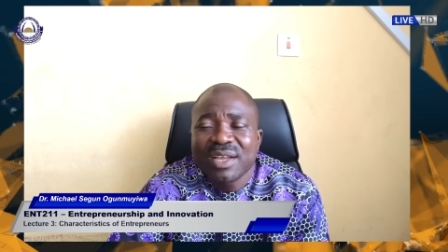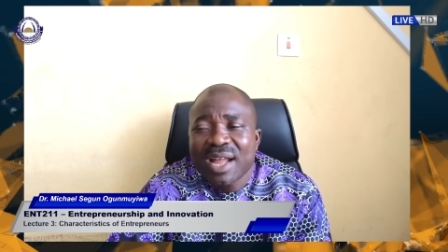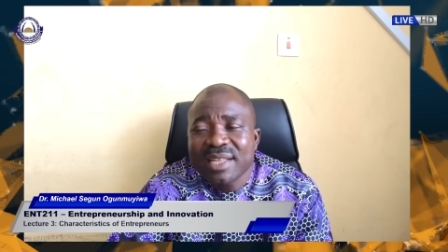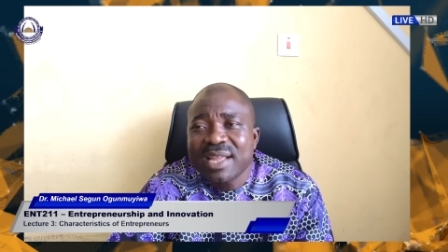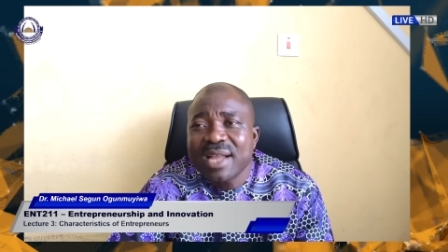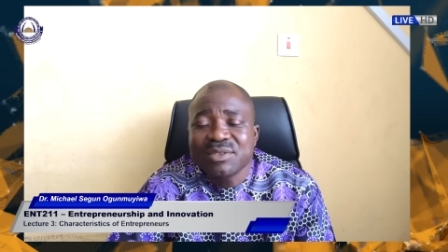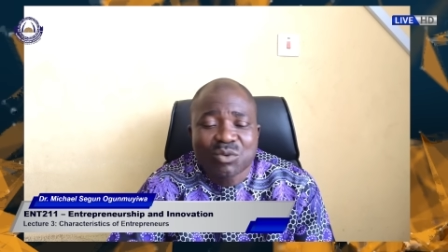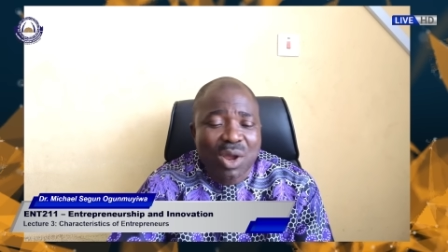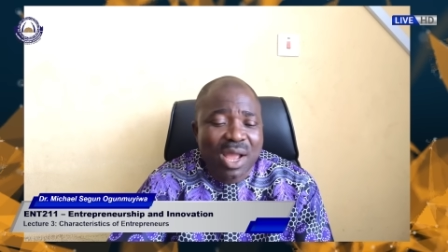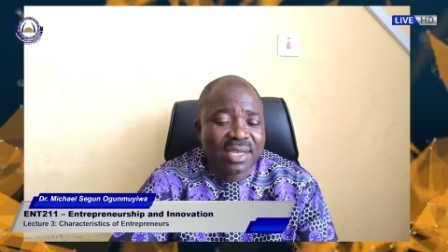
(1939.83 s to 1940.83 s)
And that is
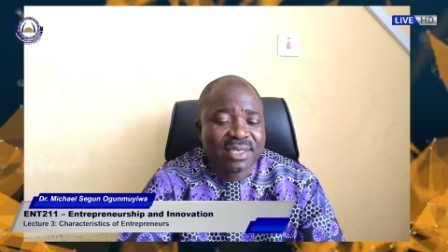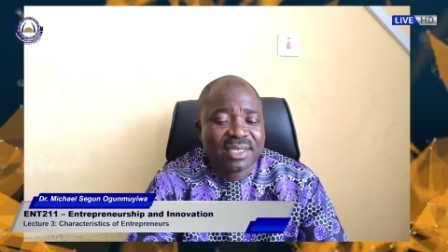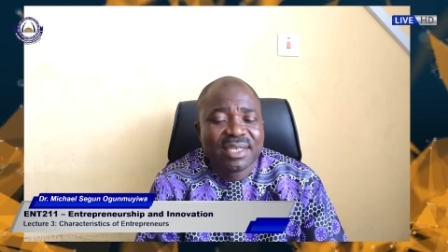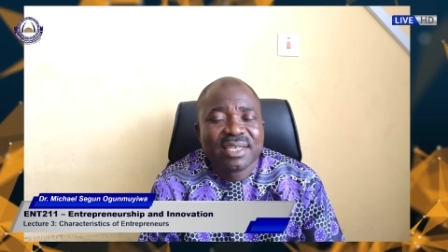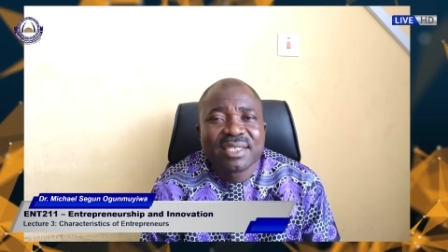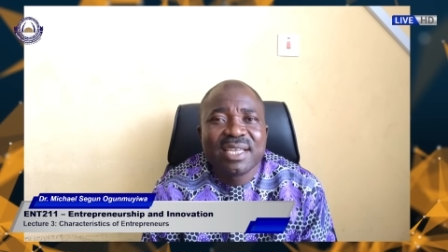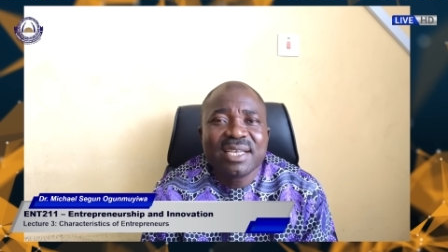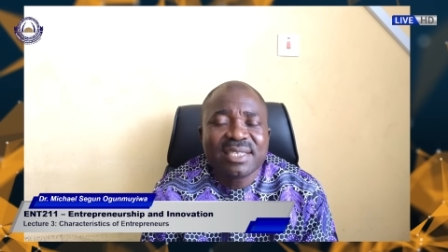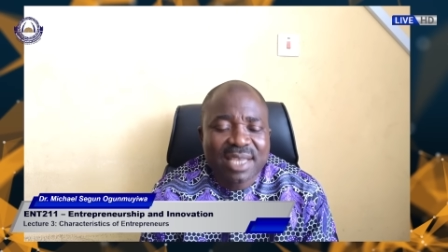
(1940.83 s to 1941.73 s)
why this